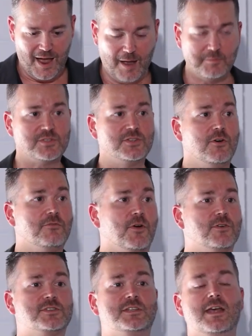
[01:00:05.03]
Um, so
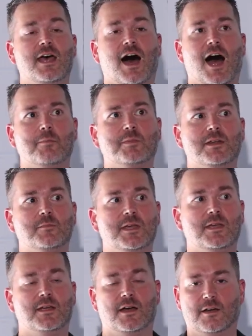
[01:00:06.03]
first, I'm going to
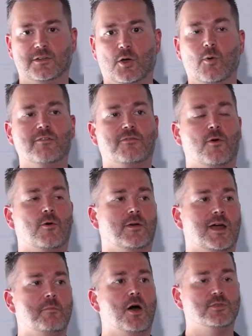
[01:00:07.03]
be uh, going
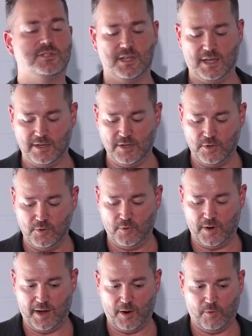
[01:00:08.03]
forward. I'm hosting a
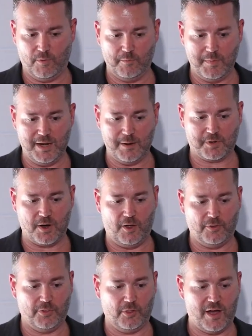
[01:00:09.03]
new uh, meetup
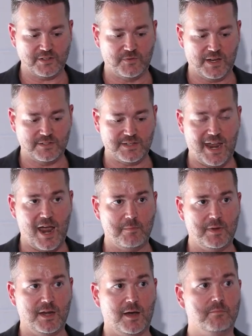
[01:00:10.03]
called the Las Vegas AI
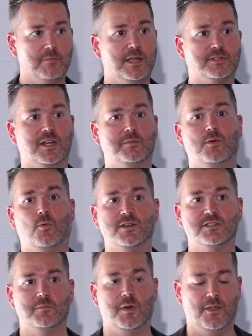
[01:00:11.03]
Meetup. It's going to be
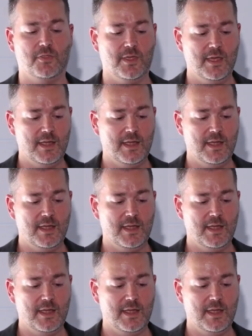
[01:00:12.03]
once a month.